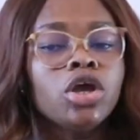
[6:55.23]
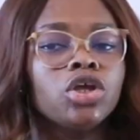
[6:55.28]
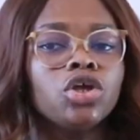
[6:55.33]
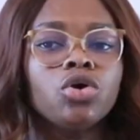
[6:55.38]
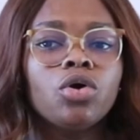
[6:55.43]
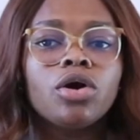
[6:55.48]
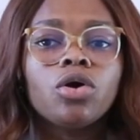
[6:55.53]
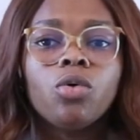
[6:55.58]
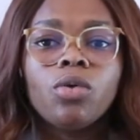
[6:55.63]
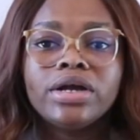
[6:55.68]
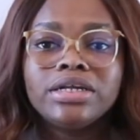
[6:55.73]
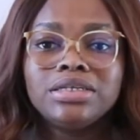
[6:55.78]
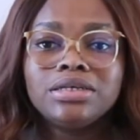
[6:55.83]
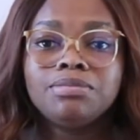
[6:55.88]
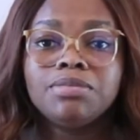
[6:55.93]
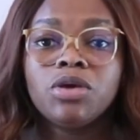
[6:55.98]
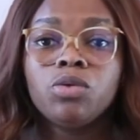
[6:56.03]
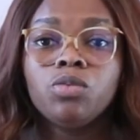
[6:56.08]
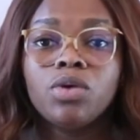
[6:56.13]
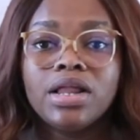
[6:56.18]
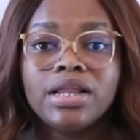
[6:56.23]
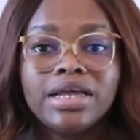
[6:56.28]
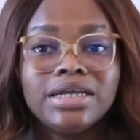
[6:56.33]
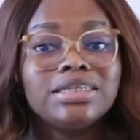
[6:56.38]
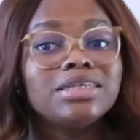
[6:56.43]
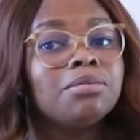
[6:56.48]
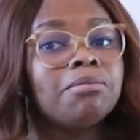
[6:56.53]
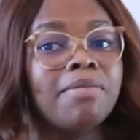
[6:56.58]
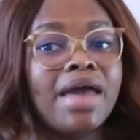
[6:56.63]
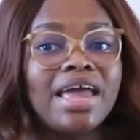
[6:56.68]
you're going to be willing
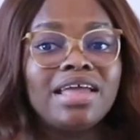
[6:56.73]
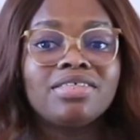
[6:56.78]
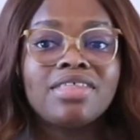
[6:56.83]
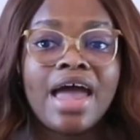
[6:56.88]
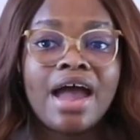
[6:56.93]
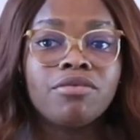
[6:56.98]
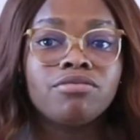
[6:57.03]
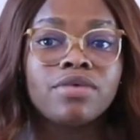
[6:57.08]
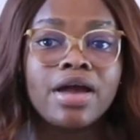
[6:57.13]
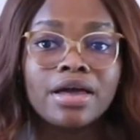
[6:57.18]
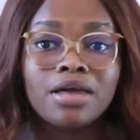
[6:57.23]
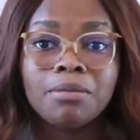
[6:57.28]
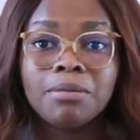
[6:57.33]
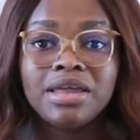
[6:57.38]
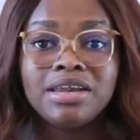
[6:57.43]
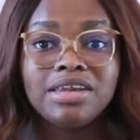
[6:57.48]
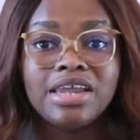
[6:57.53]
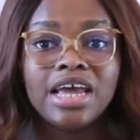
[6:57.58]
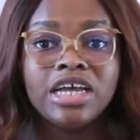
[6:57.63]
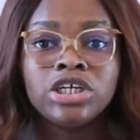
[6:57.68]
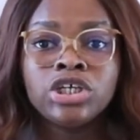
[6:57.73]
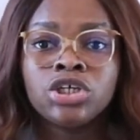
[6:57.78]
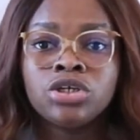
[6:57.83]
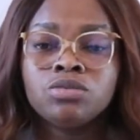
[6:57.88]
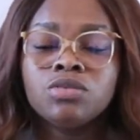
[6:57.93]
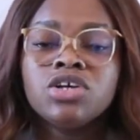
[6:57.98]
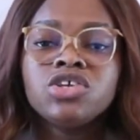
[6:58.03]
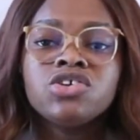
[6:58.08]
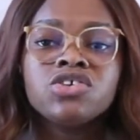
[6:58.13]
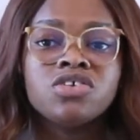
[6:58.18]
to make that
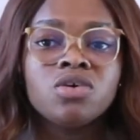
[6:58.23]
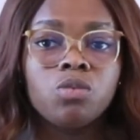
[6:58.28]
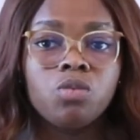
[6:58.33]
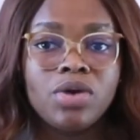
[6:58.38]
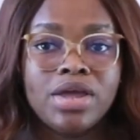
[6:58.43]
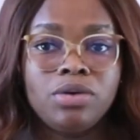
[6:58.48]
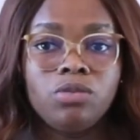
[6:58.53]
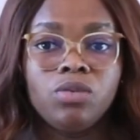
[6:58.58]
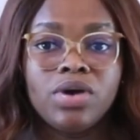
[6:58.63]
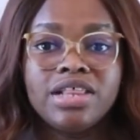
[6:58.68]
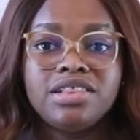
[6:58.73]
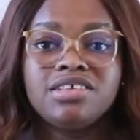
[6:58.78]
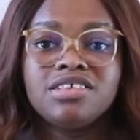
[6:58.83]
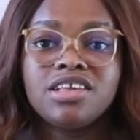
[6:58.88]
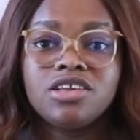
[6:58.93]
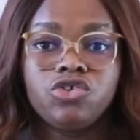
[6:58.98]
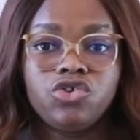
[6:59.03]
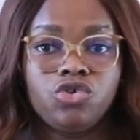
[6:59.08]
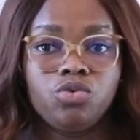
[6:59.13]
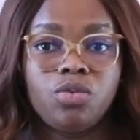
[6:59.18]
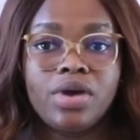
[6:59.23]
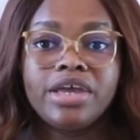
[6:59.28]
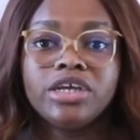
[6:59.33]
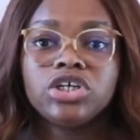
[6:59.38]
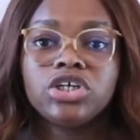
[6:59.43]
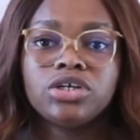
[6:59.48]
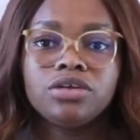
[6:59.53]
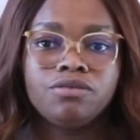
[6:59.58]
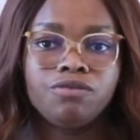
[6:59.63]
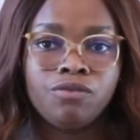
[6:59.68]
recommendation, which is a win-win
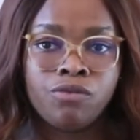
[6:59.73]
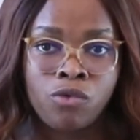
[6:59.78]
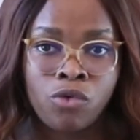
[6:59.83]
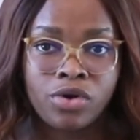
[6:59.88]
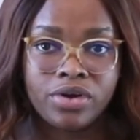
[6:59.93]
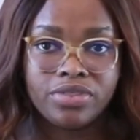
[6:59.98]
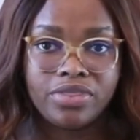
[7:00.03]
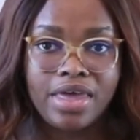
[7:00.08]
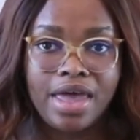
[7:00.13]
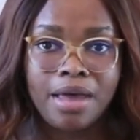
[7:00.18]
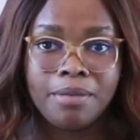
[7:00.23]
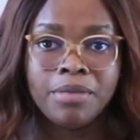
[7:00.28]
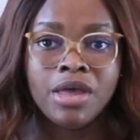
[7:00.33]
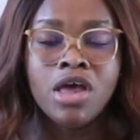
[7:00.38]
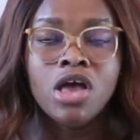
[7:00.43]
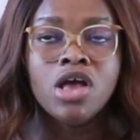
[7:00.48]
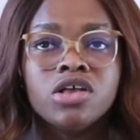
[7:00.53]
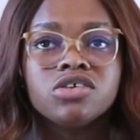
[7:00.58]
situation for them.